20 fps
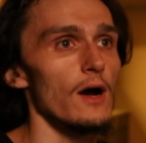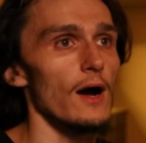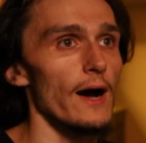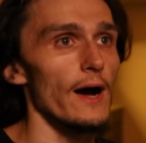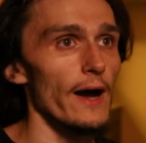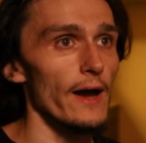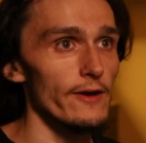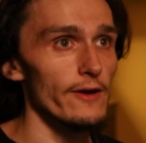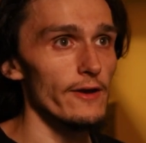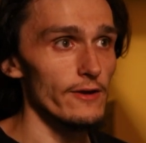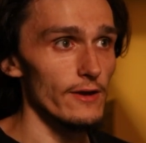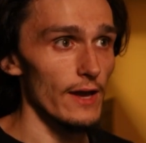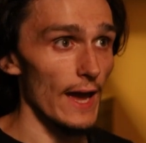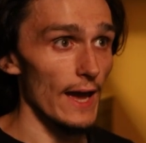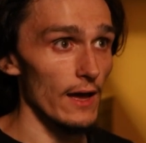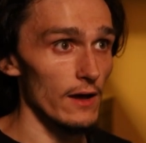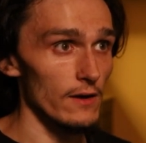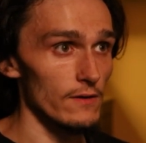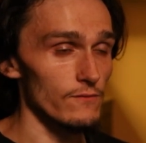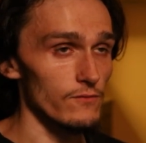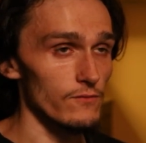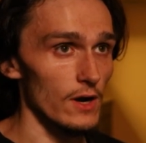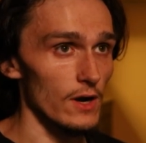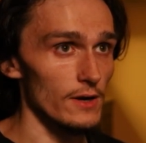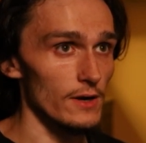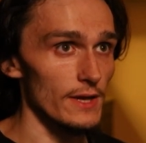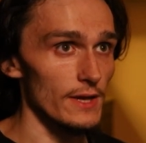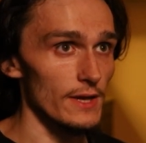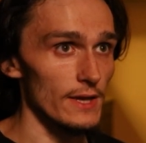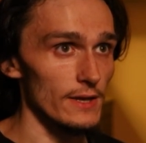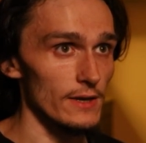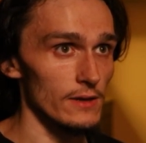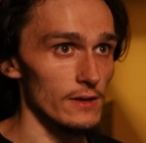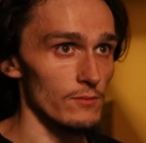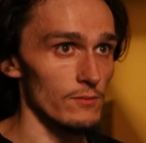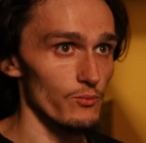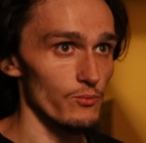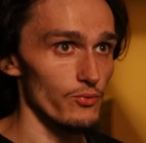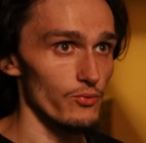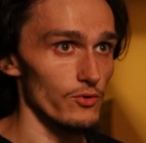I have gone ahead
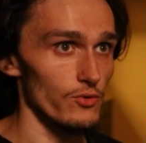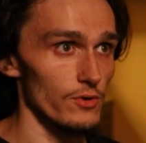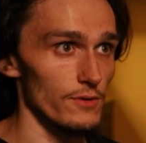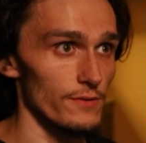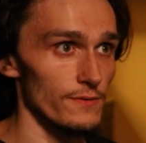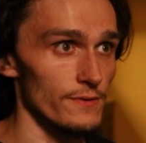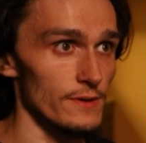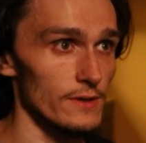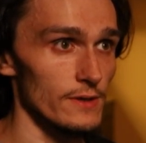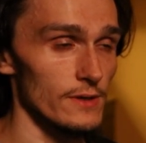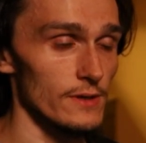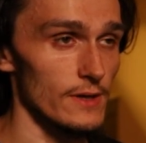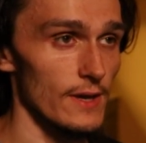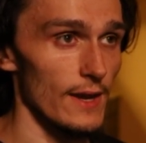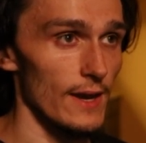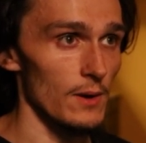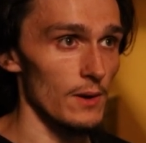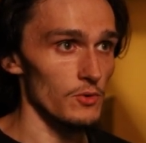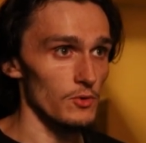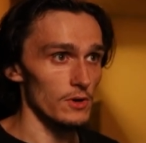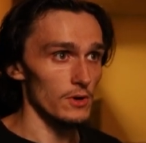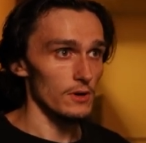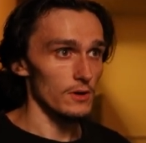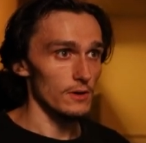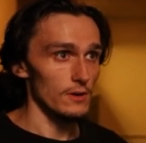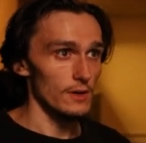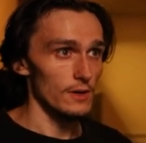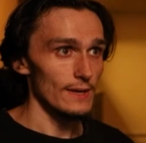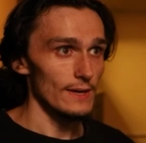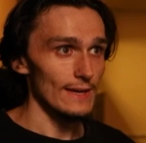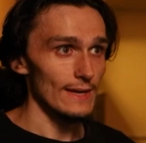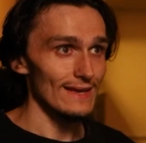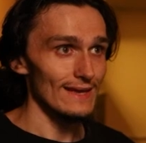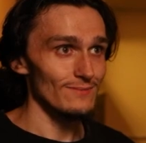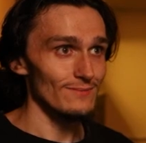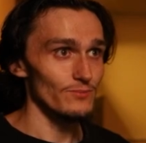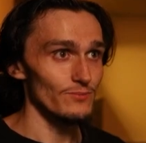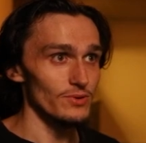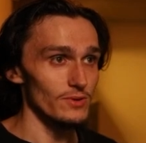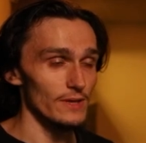and put the camera
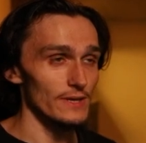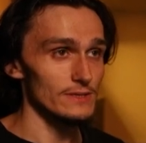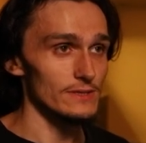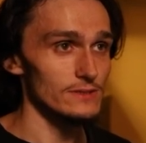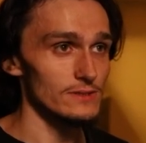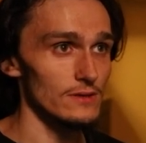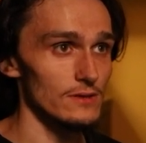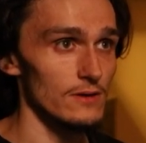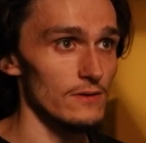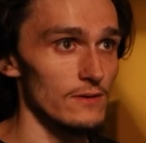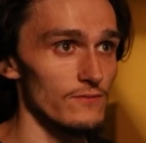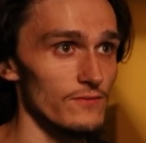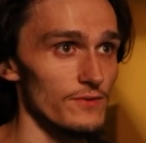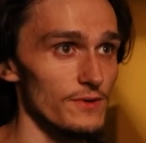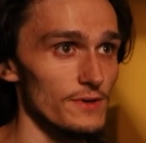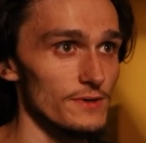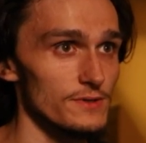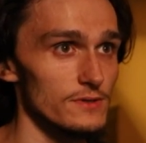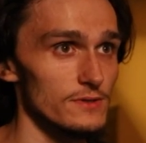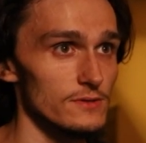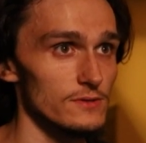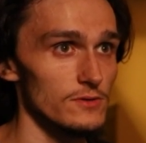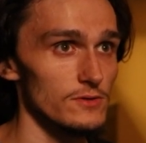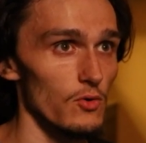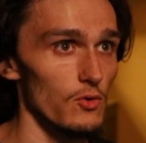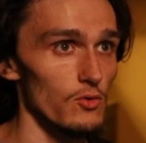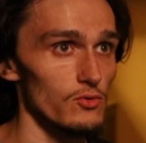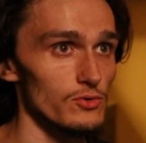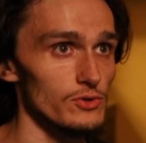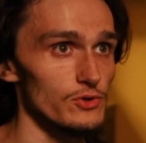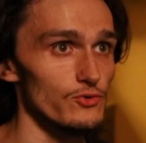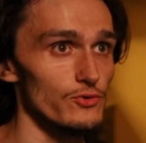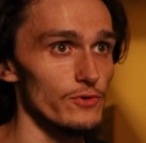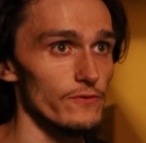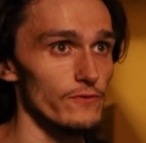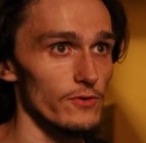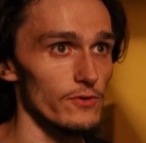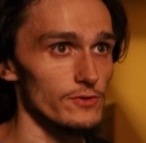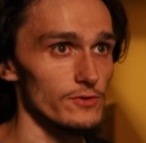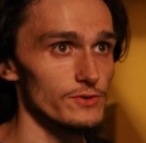in place of this whole
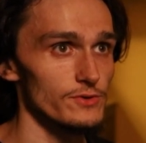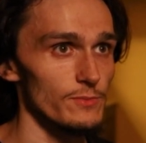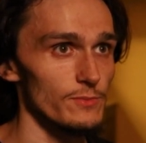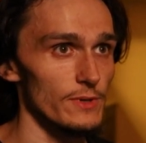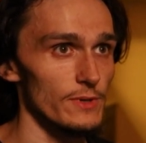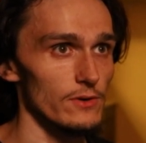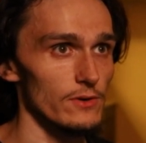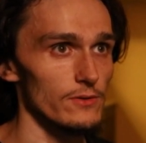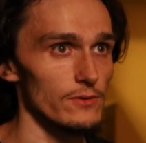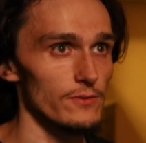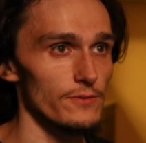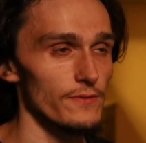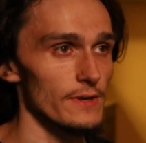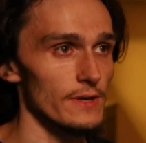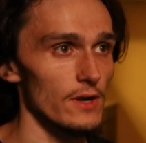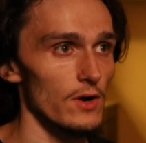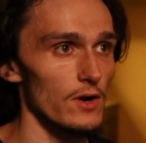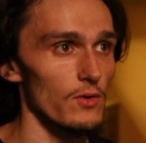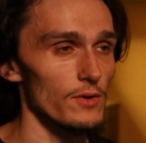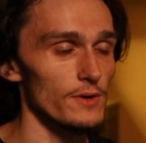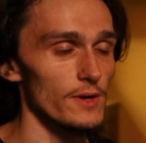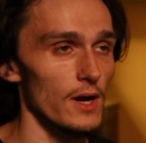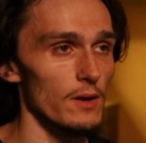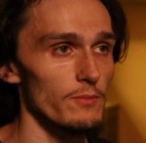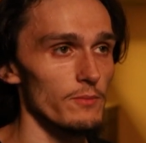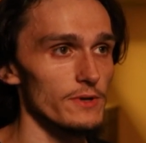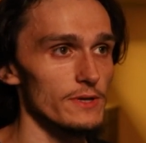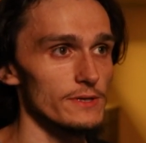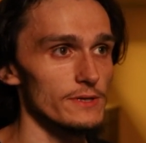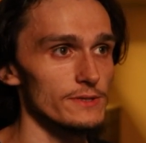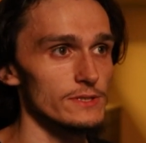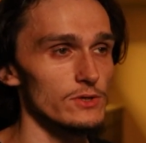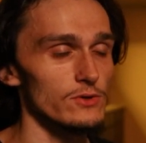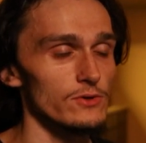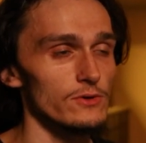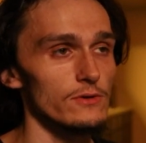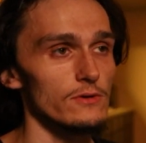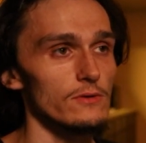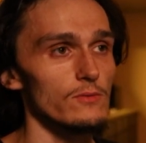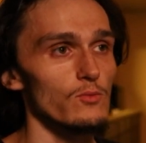universe mirror thing going on, because
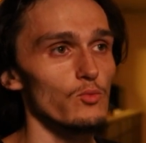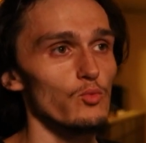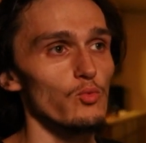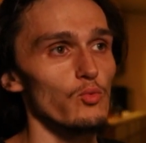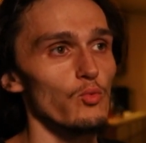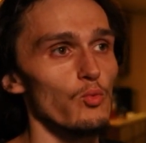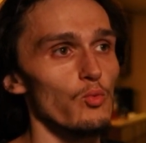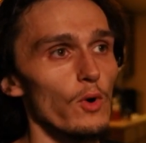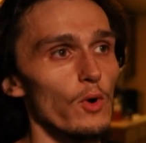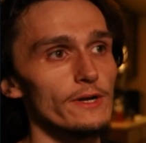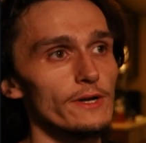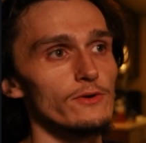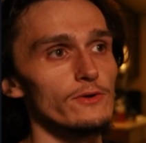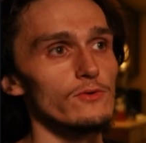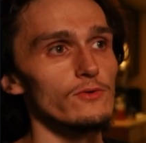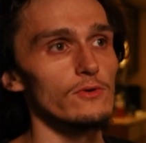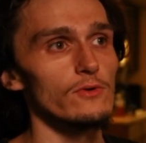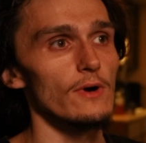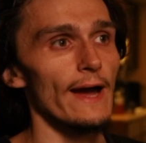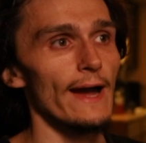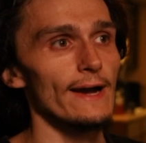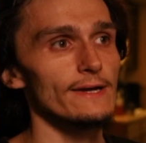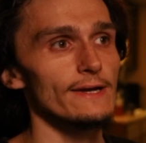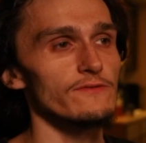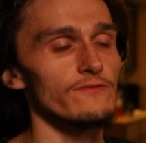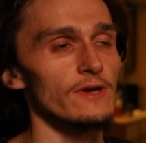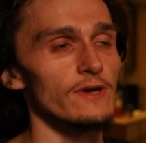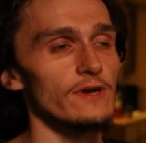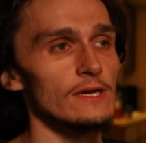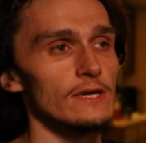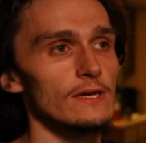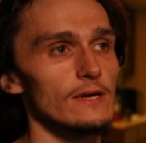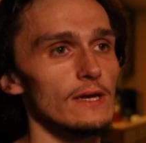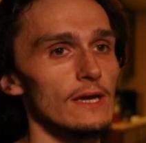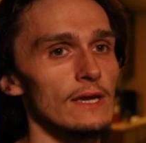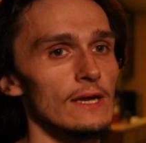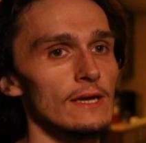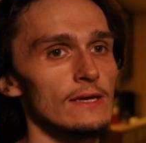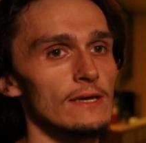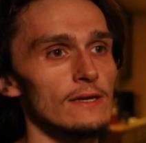when you activate
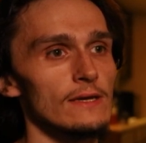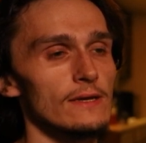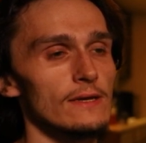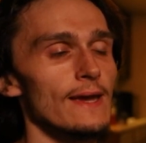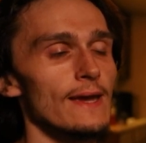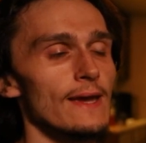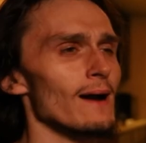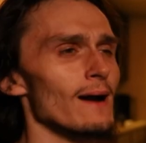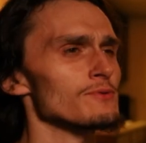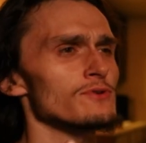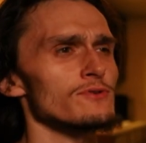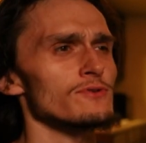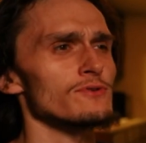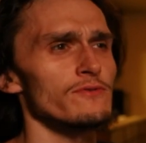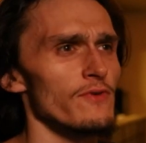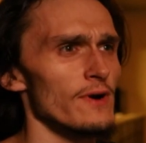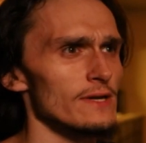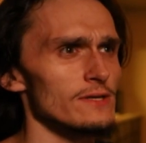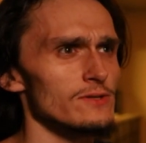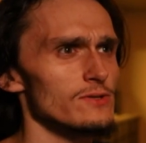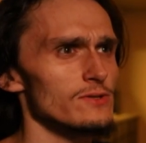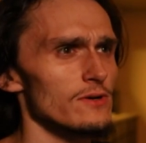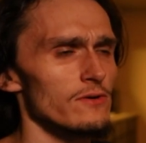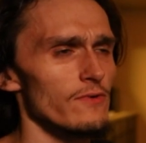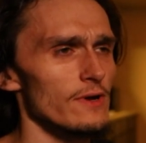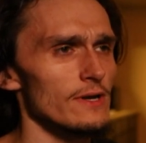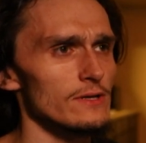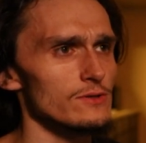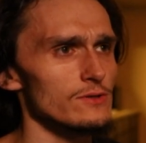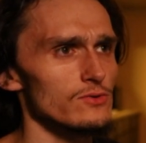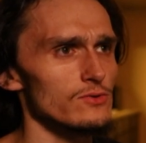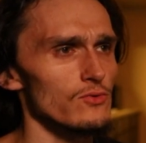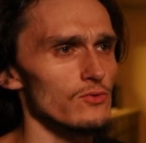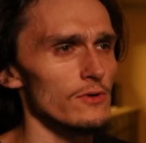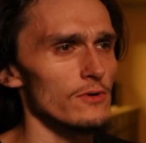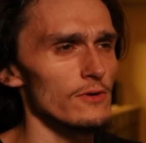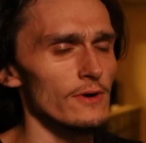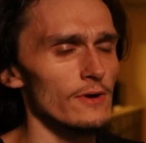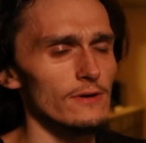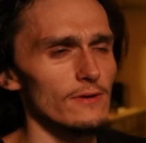a capture device of any sort,
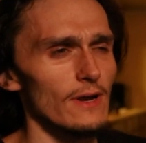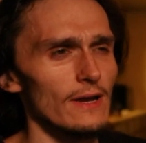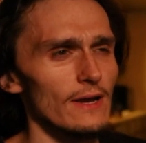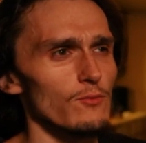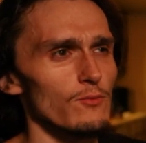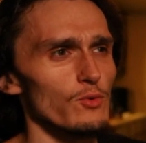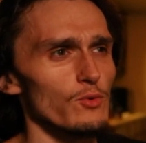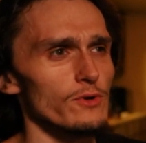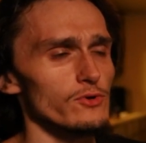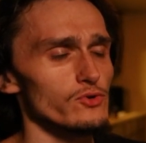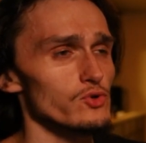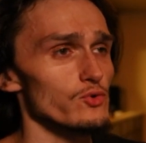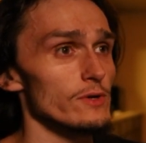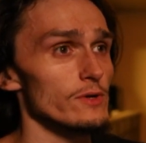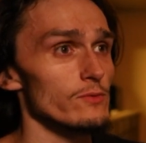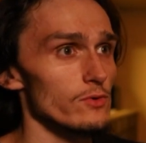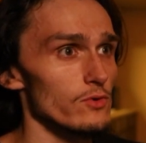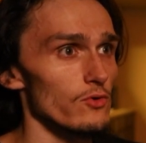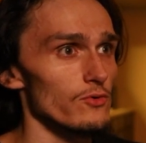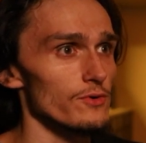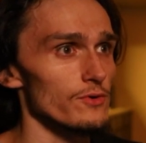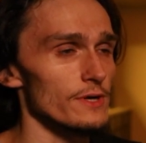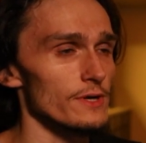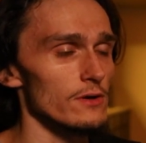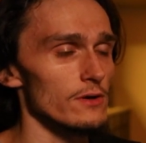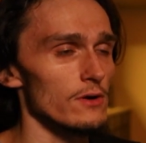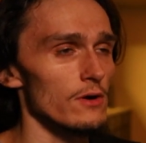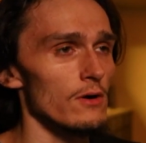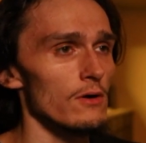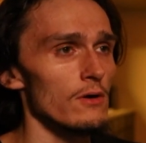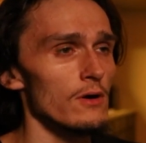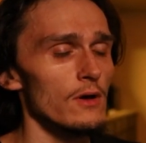or when you're screen recording at all,